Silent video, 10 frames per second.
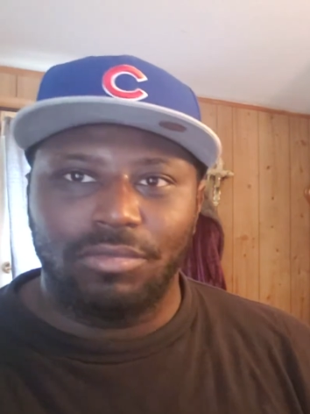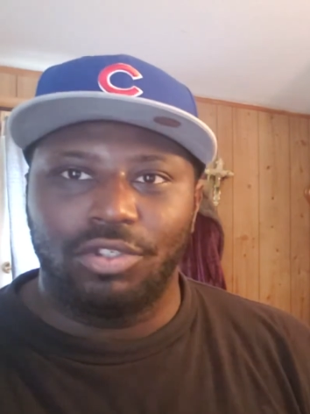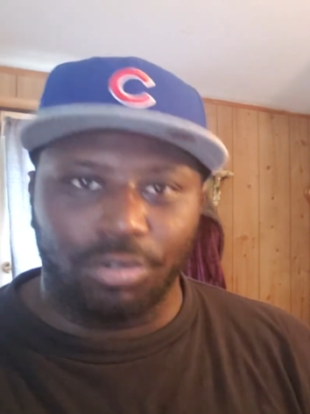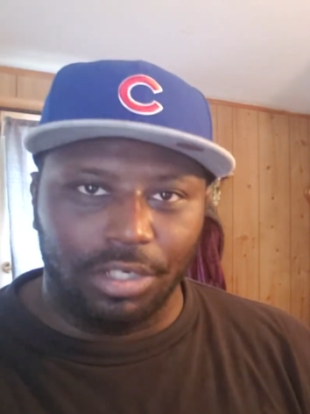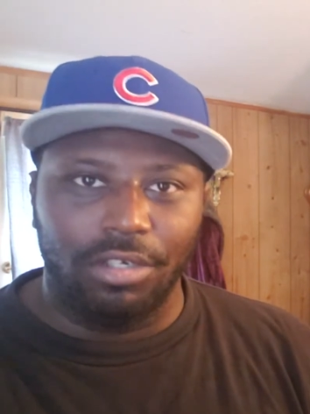
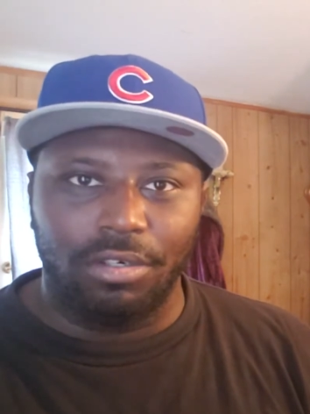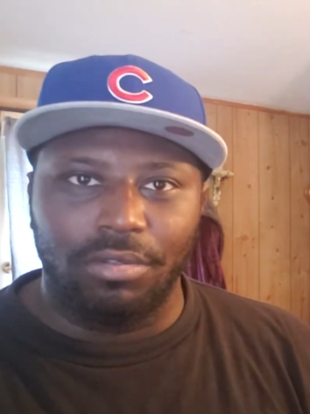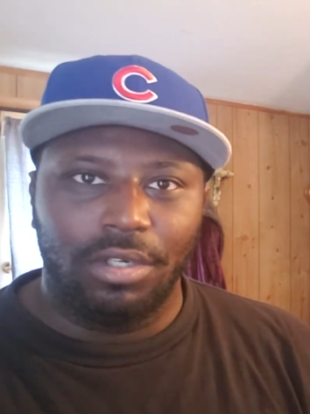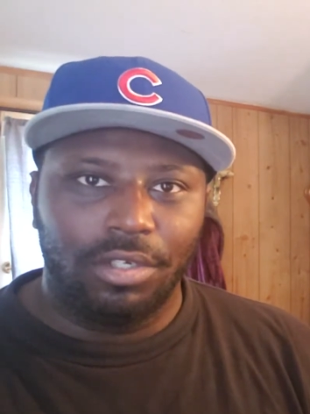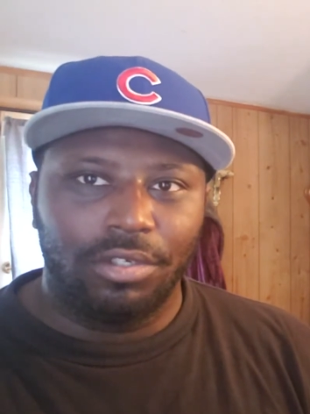
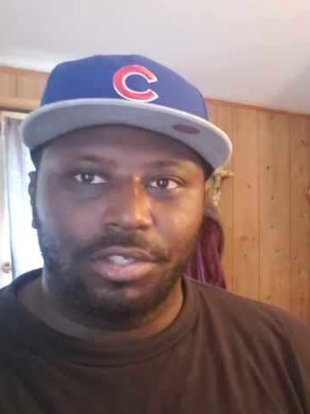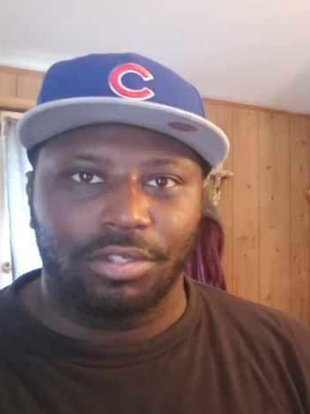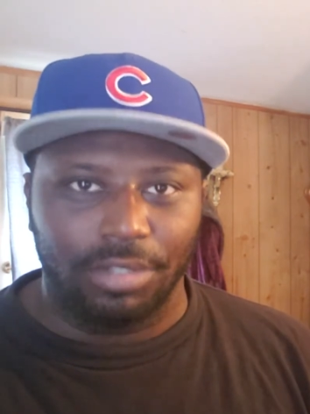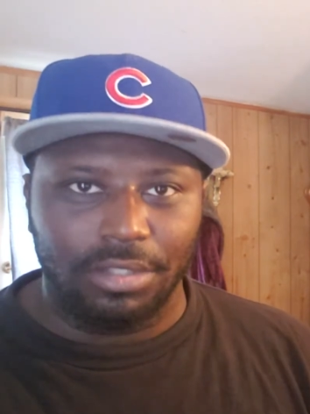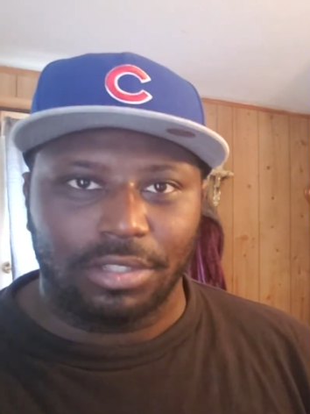drill,
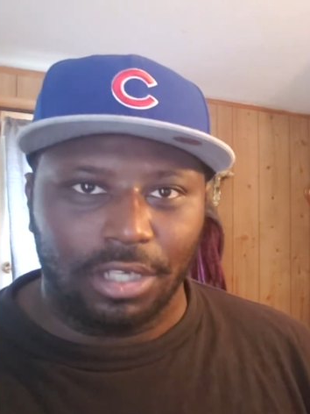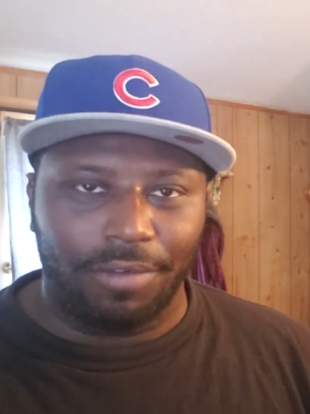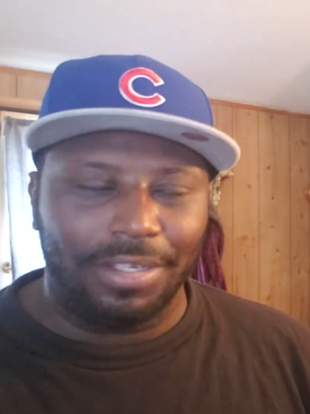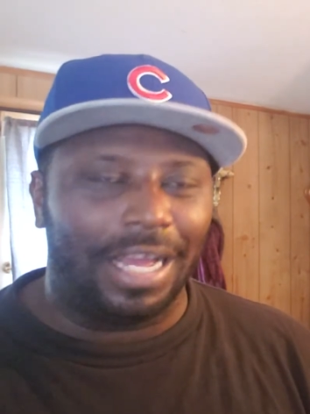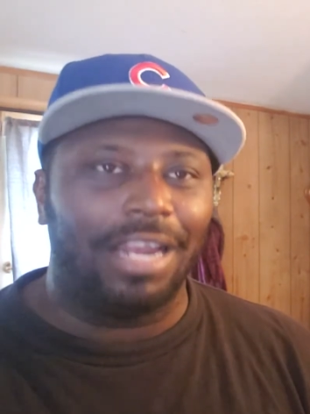street
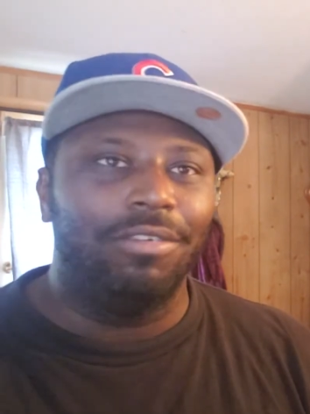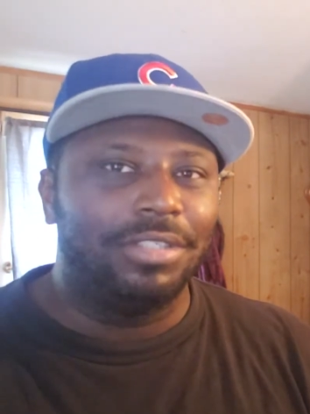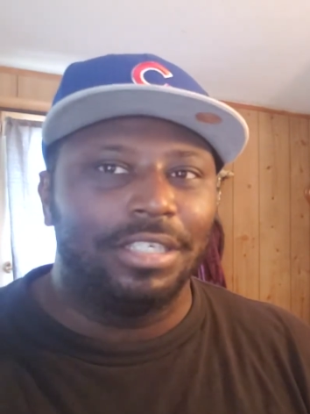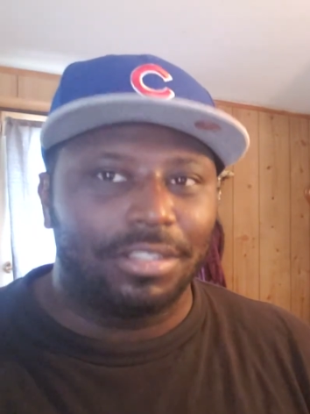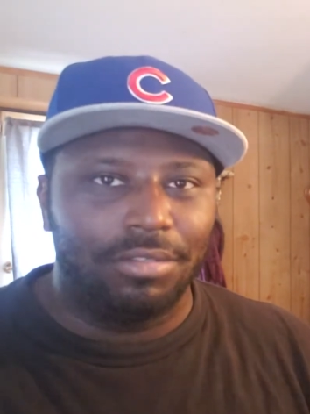stuff. I don't
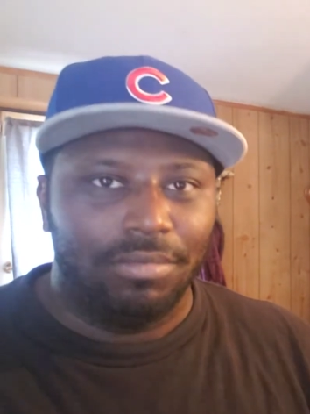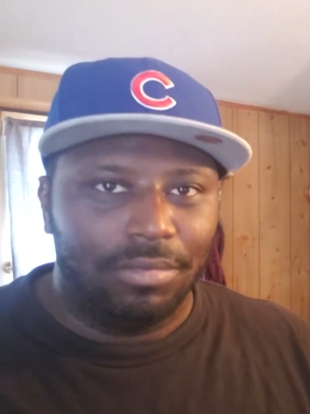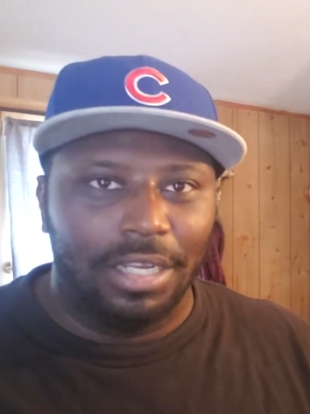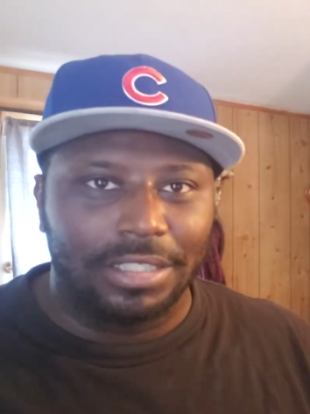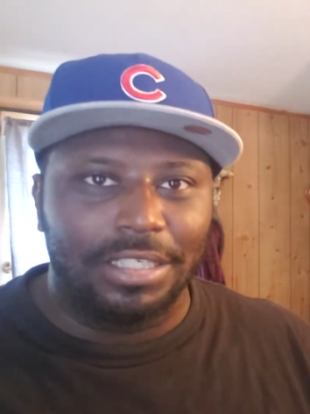just
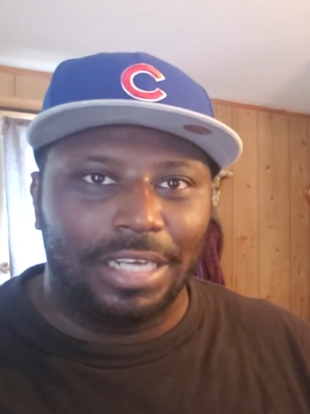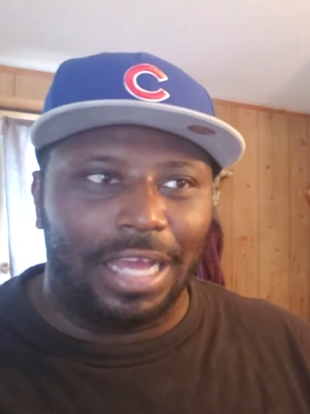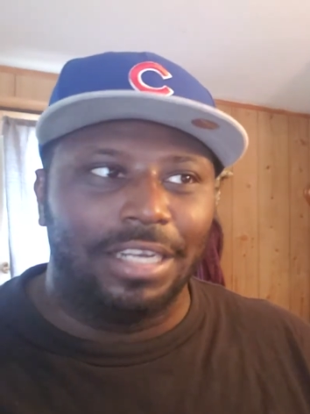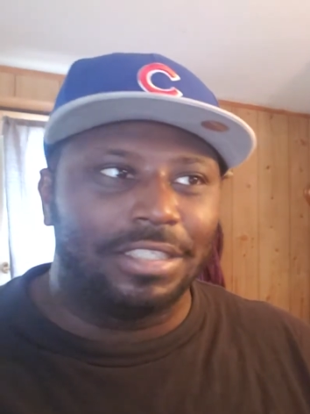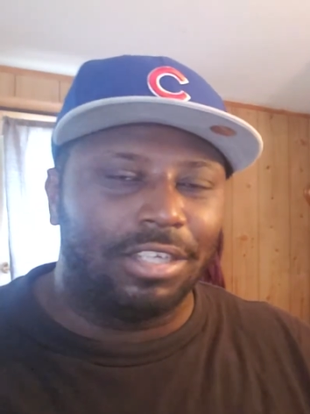listen to that.
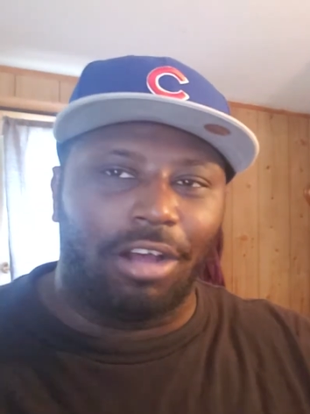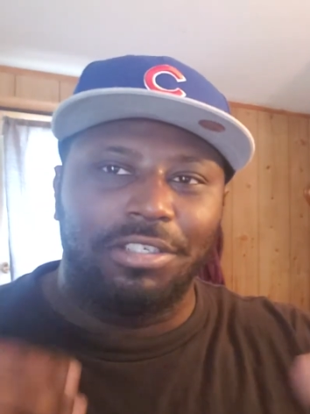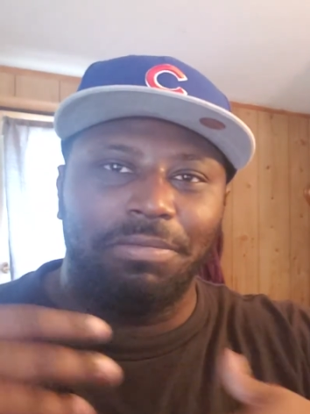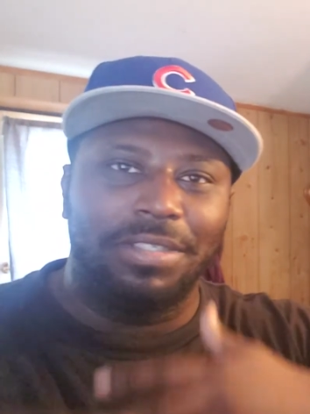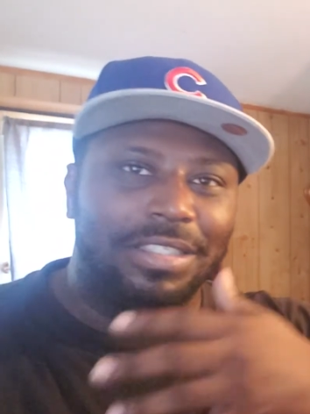I listen to all
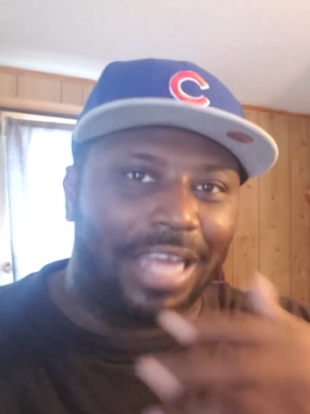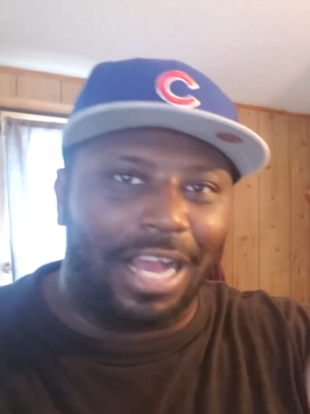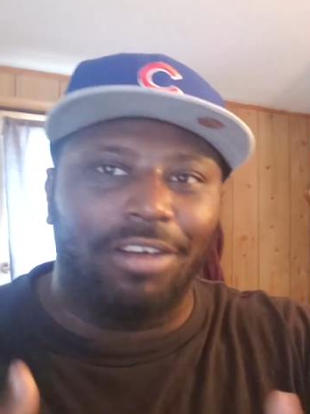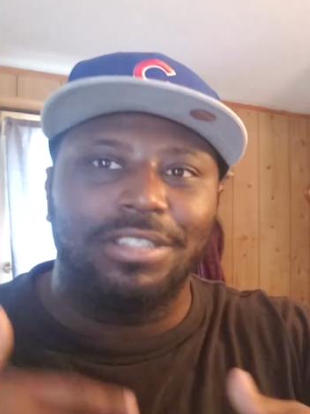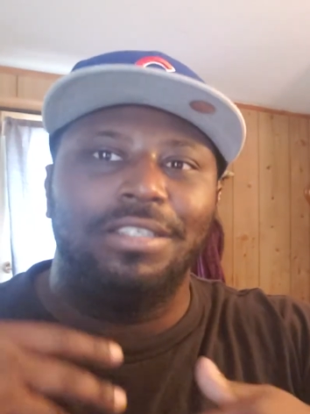different
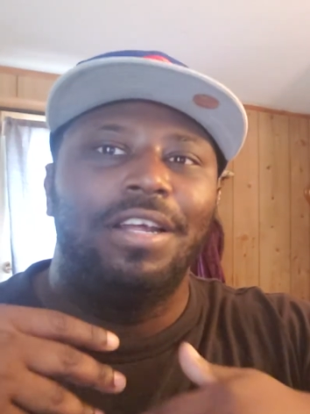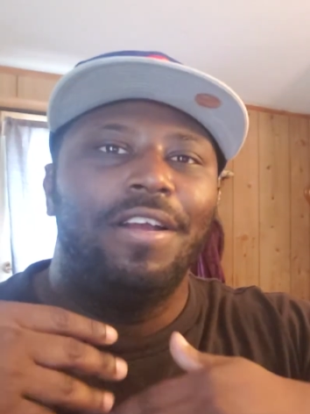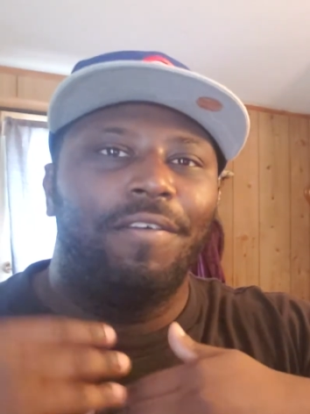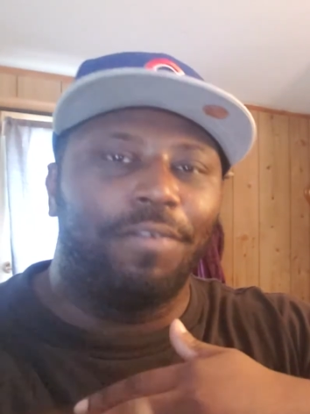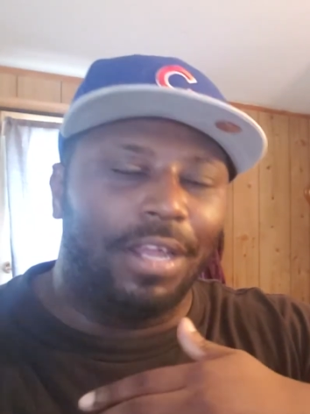styles and
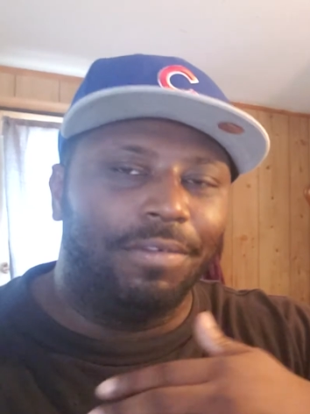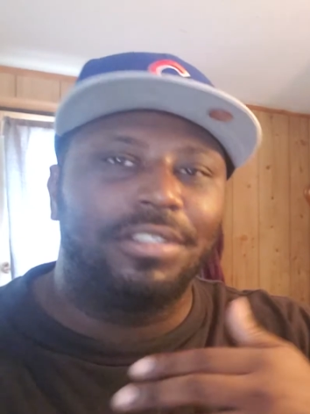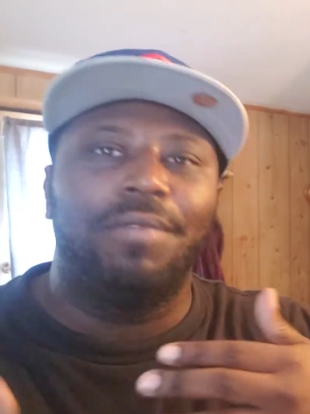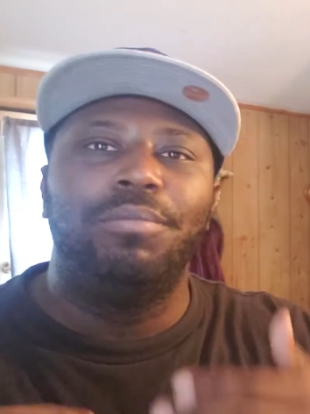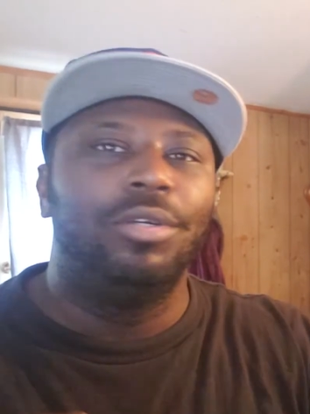
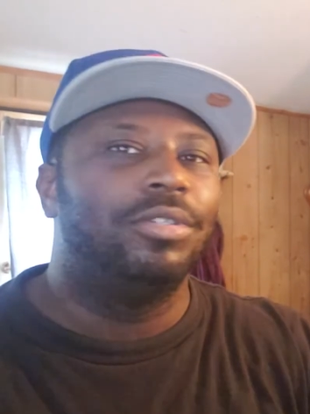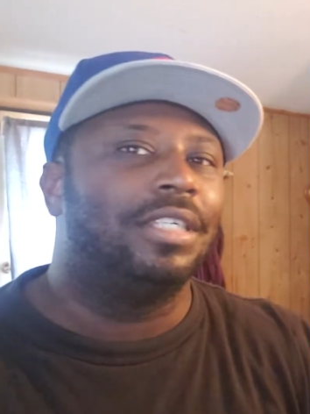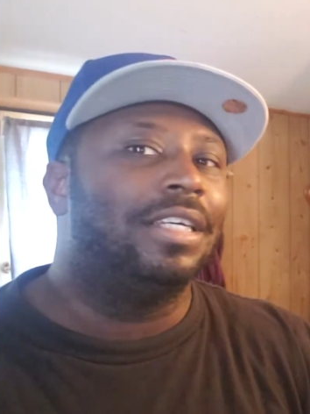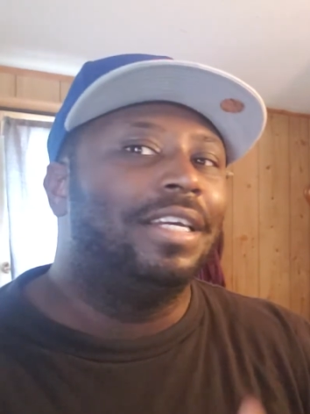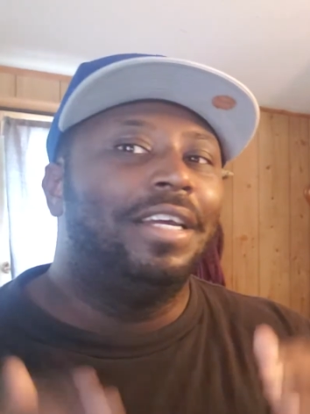flavors of music.